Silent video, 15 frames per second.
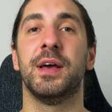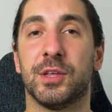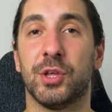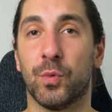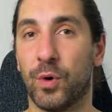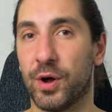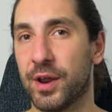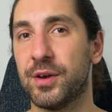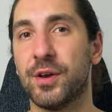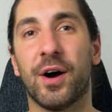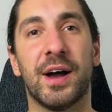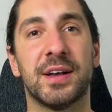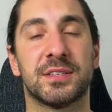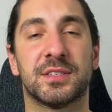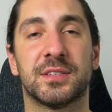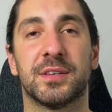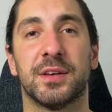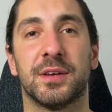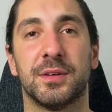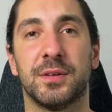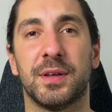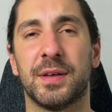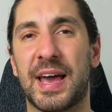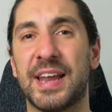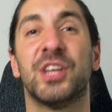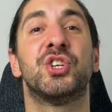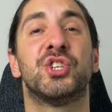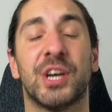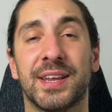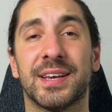you want a nice
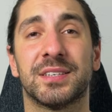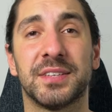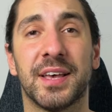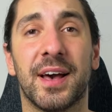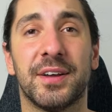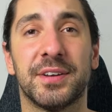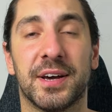energetic sound,